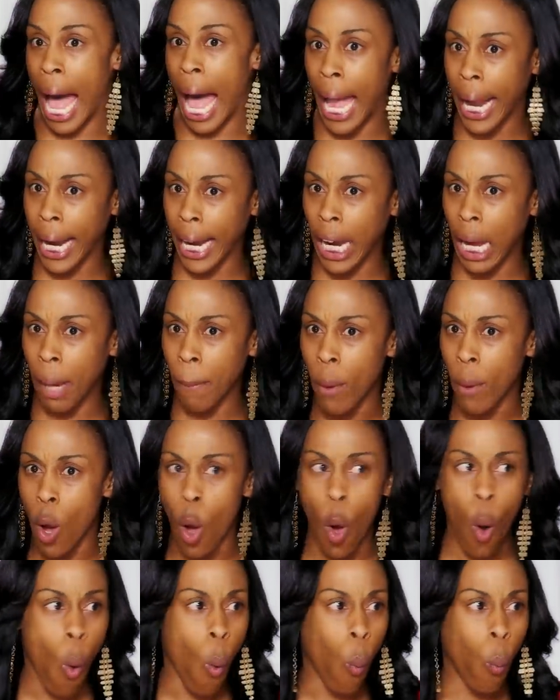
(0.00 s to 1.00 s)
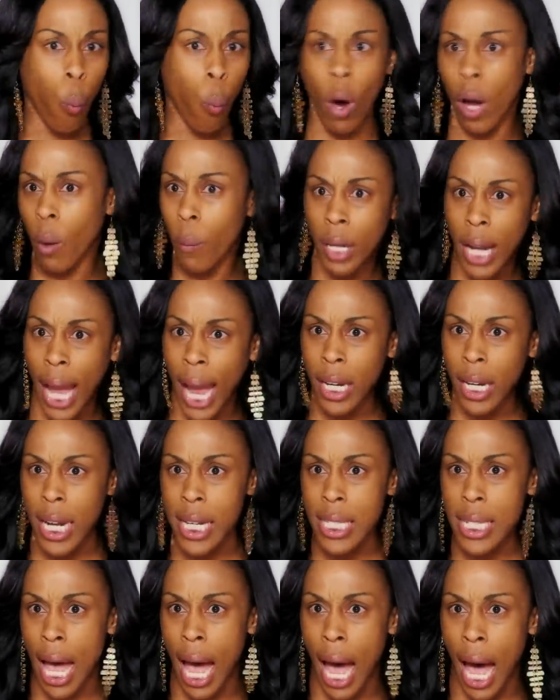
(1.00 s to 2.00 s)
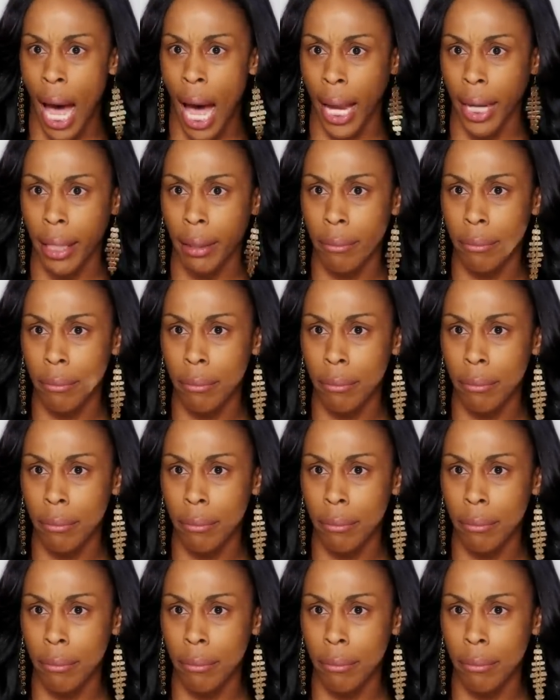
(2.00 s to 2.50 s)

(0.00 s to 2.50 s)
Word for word: I am, what would I need to hide?